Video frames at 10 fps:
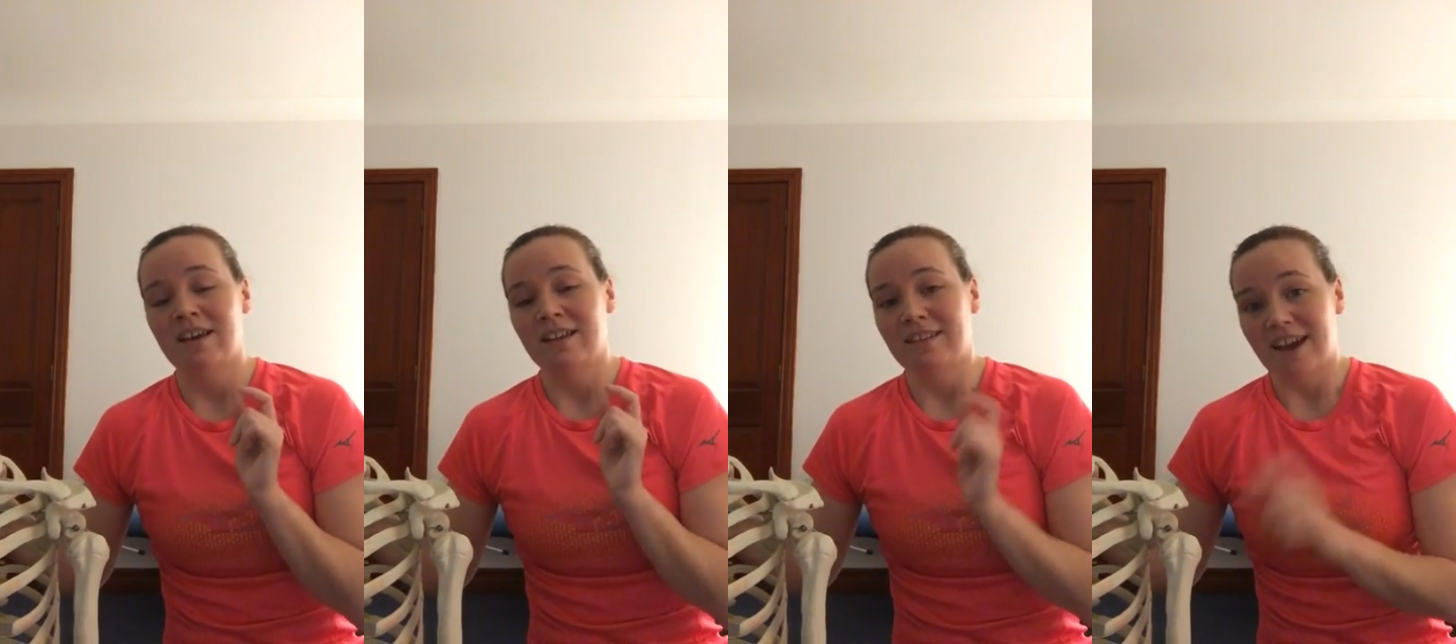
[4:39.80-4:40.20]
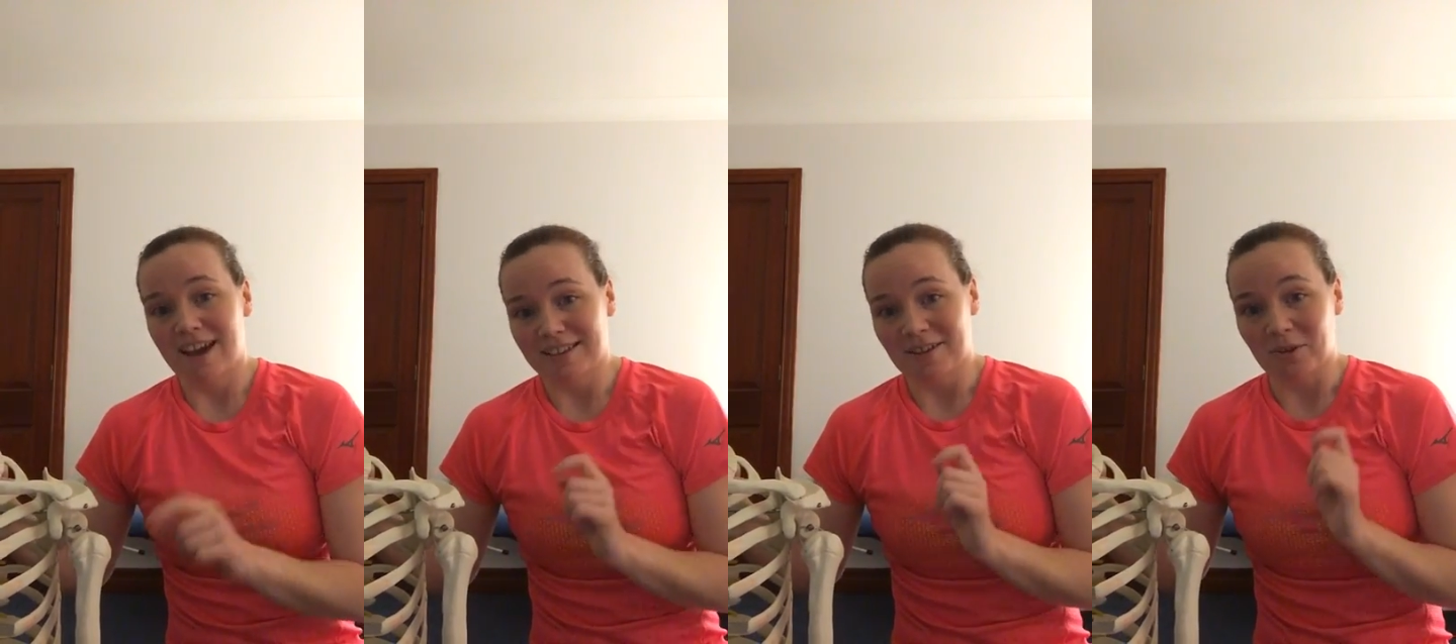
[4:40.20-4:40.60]
That
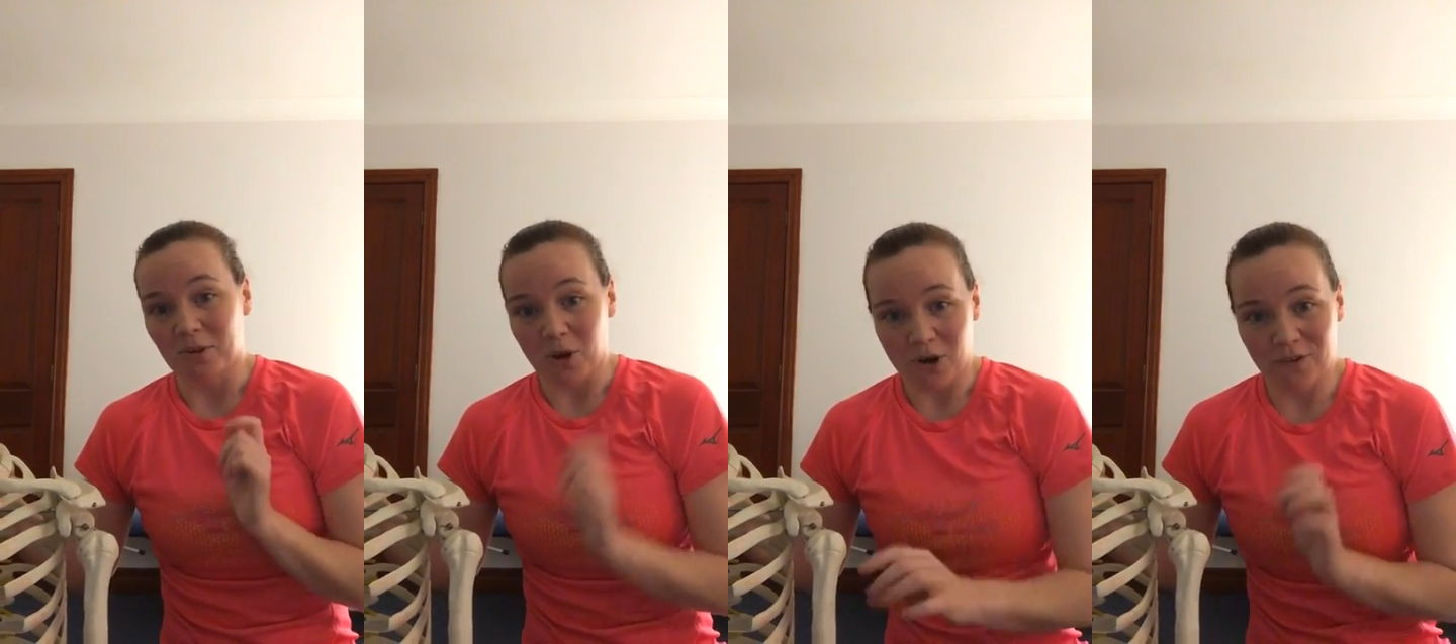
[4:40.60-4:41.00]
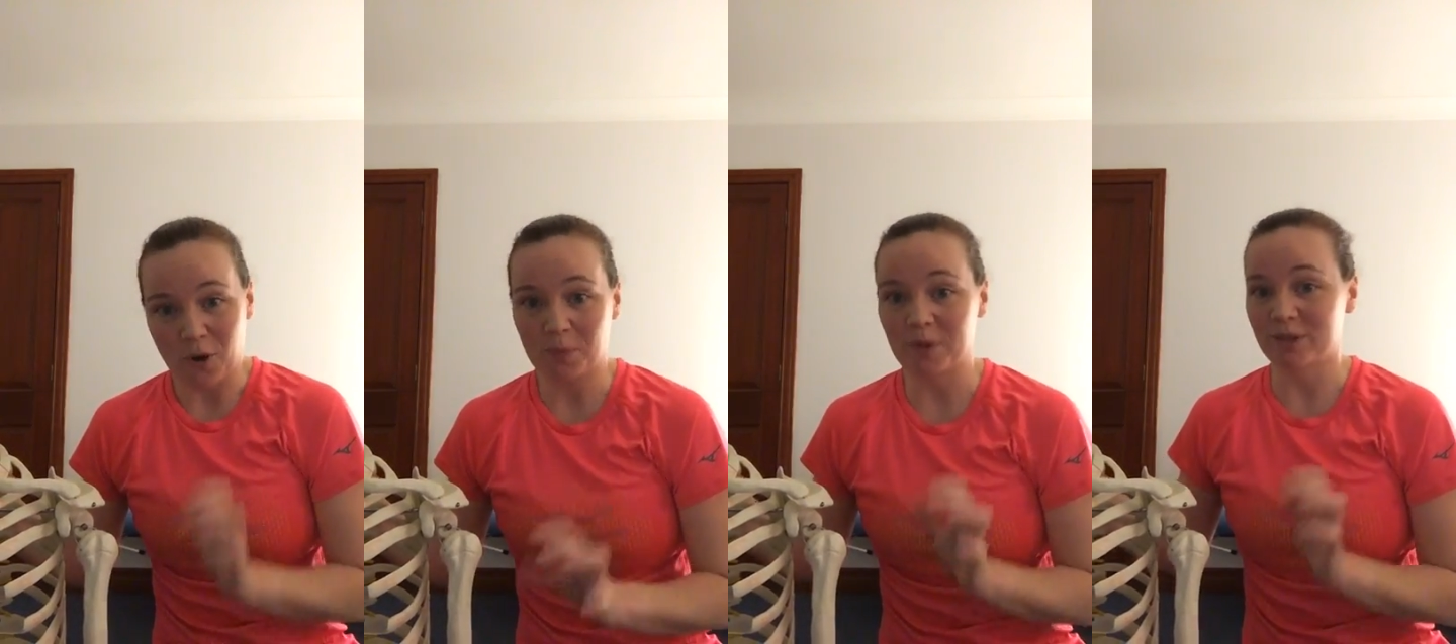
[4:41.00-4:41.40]
is a lot of
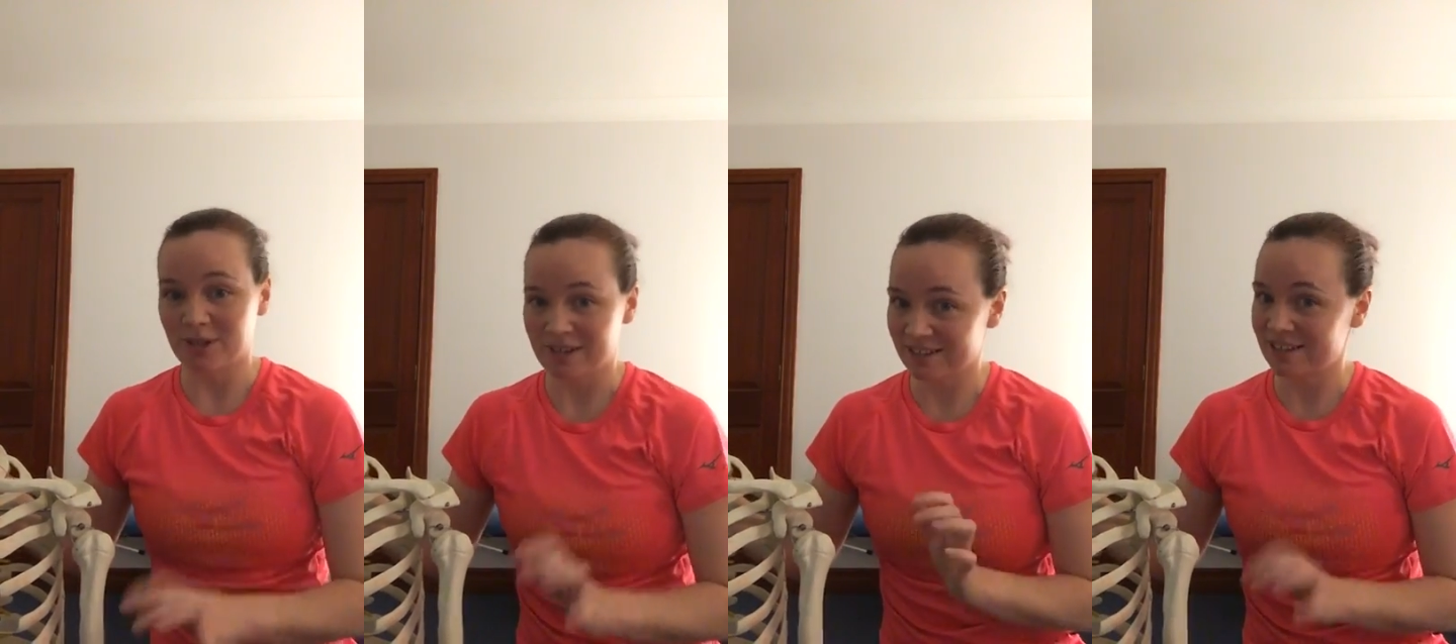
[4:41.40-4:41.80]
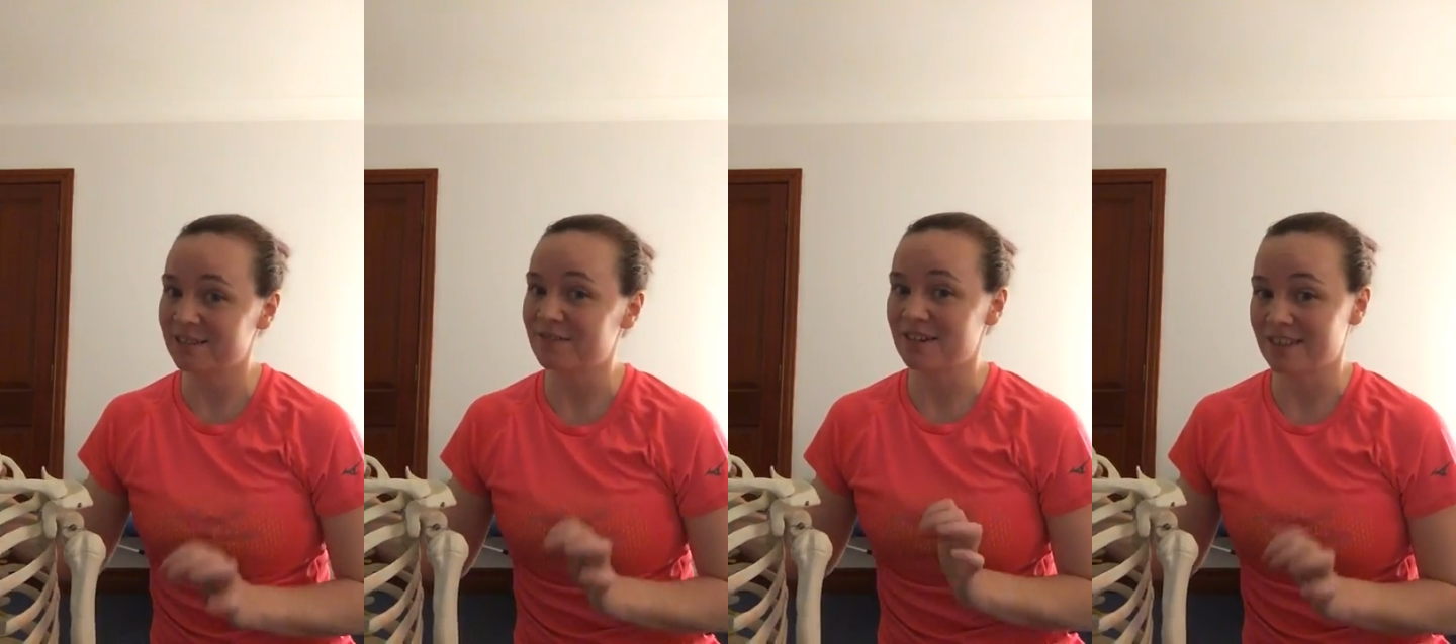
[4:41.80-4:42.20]
opportunities
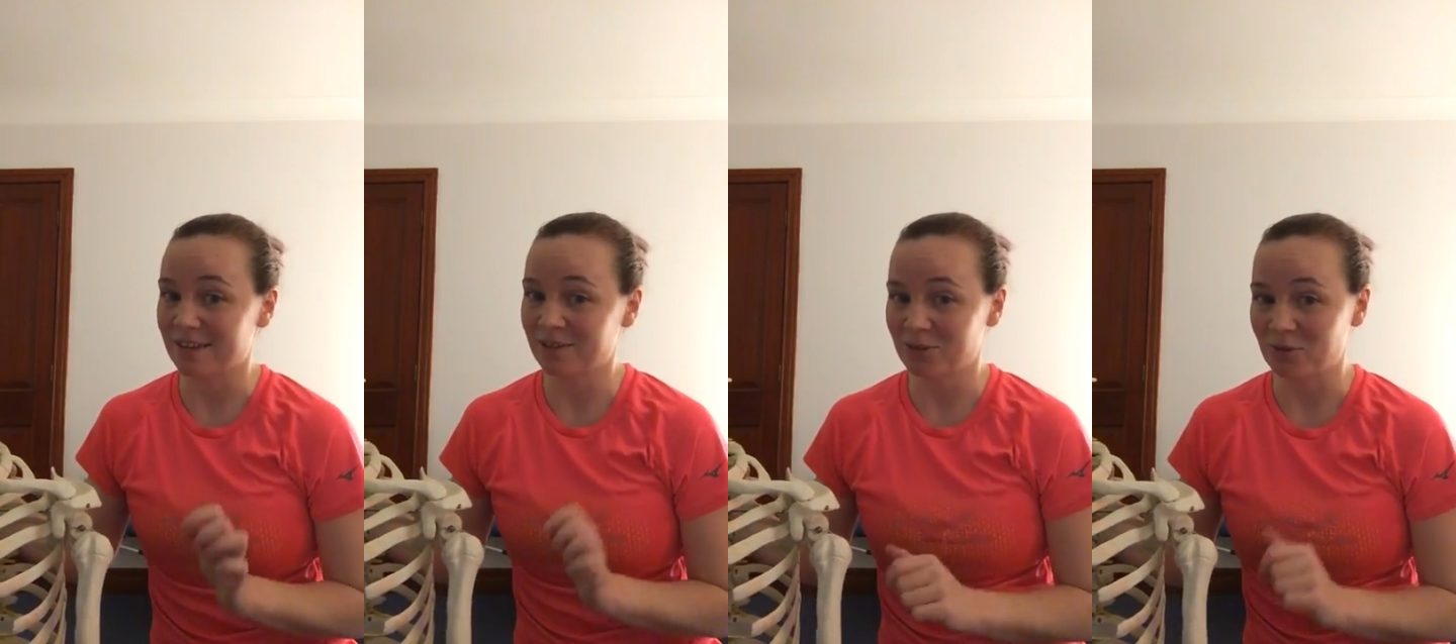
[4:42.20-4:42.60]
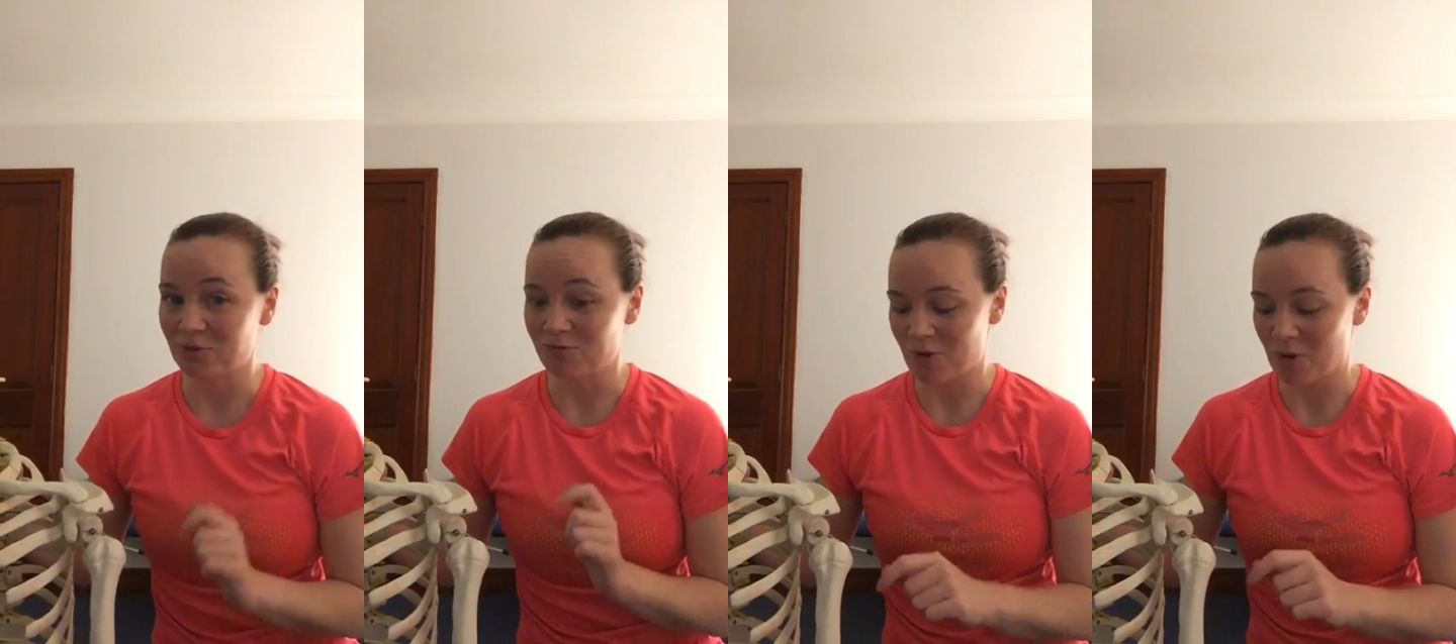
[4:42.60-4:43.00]
for things to
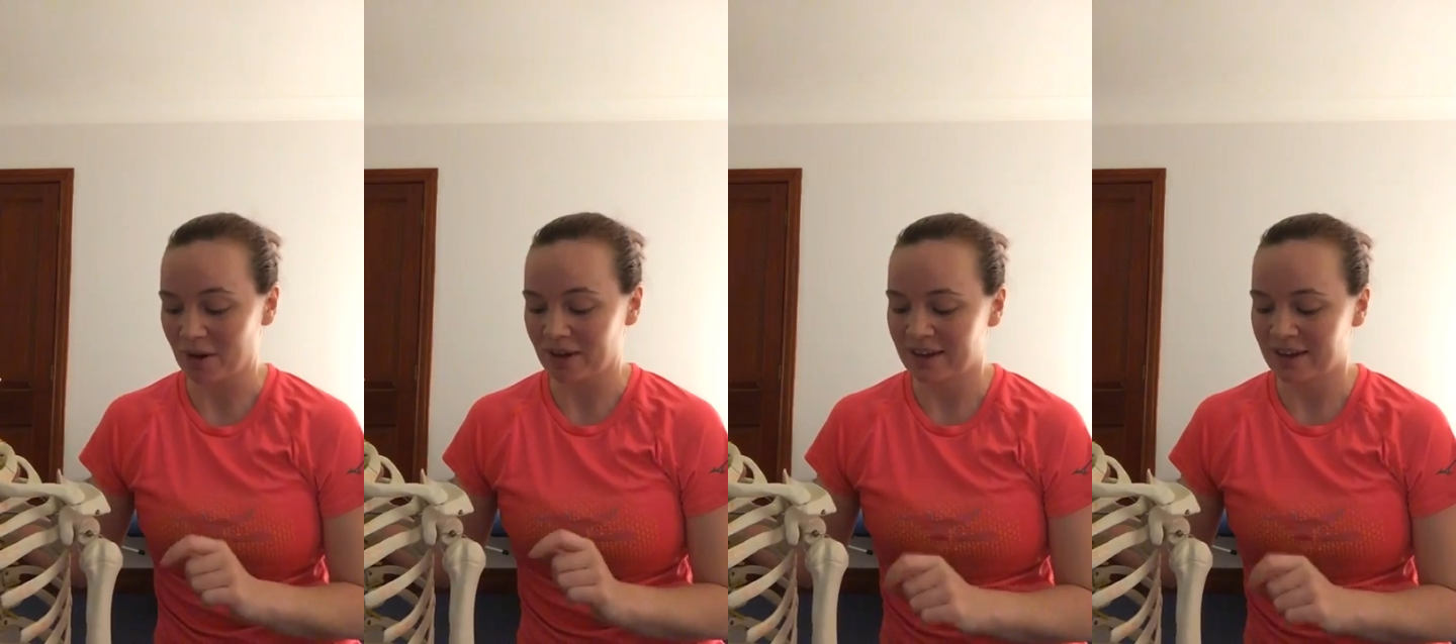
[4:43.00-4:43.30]
go wrong.